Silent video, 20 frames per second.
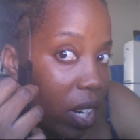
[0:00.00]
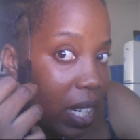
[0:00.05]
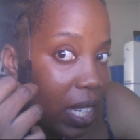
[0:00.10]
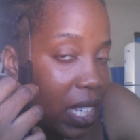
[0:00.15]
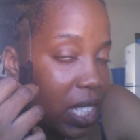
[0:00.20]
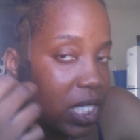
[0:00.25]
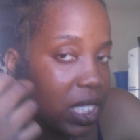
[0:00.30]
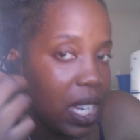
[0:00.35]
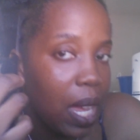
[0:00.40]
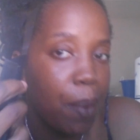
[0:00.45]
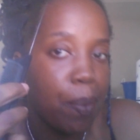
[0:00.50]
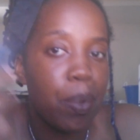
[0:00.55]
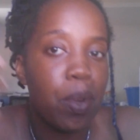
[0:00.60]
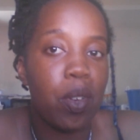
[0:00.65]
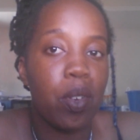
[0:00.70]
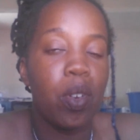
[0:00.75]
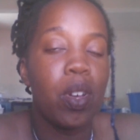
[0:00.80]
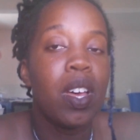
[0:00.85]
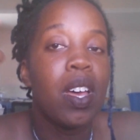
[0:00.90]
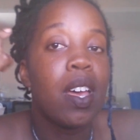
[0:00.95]
on each
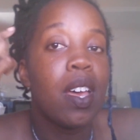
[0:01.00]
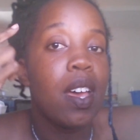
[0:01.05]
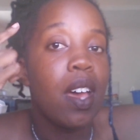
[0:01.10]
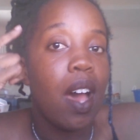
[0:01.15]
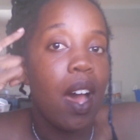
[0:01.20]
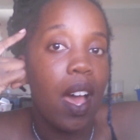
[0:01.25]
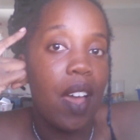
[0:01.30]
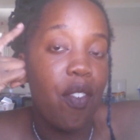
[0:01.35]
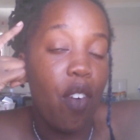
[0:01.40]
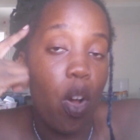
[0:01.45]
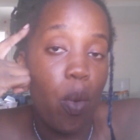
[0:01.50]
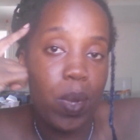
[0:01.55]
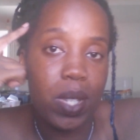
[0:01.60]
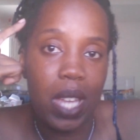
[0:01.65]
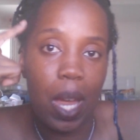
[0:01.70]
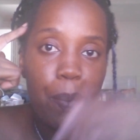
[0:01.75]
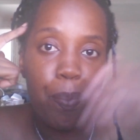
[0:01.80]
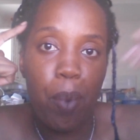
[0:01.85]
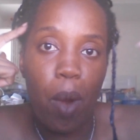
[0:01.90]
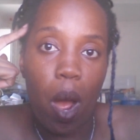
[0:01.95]
temple, I've
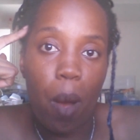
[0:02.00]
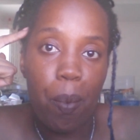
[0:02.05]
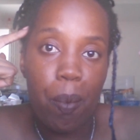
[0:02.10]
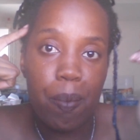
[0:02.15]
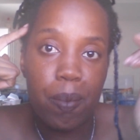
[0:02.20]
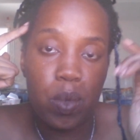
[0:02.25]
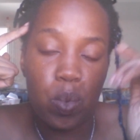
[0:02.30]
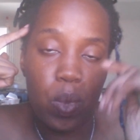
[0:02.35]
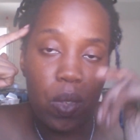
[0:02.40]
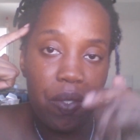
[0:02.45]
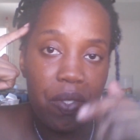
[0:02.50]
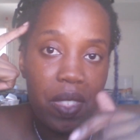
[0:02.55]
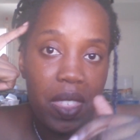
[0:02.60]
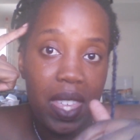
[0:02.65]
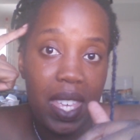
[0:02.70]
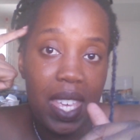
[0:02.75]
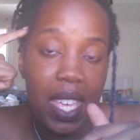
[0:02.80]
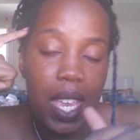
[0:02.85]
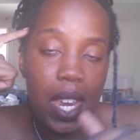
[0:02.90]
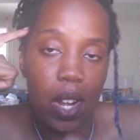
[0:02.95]
always had problems with
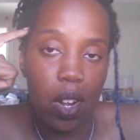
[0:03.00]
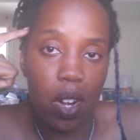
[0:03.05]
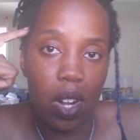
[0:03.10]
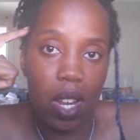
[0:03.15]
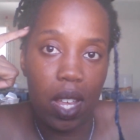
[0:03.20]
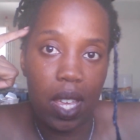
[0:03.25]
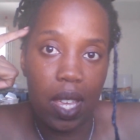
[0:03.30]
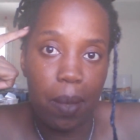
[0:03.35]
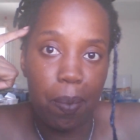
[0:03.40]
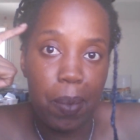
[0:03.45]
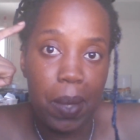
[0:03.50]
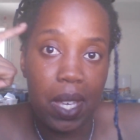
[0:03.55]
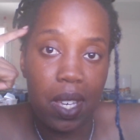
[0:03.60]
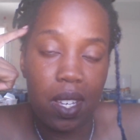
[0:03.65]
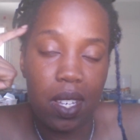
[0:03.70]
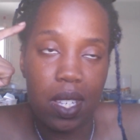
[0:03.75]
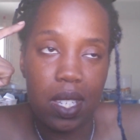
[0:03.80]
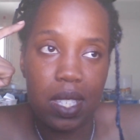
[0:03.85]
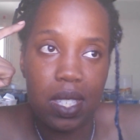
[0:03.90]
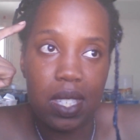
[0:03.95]
the hairline,
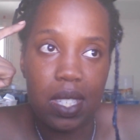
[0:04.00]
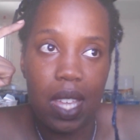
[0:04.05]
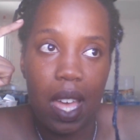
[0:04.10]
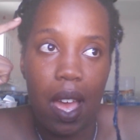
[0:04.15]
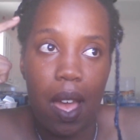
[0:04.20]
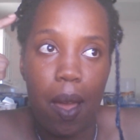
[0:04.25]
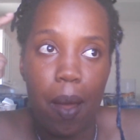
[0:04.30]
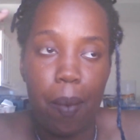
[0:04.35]
because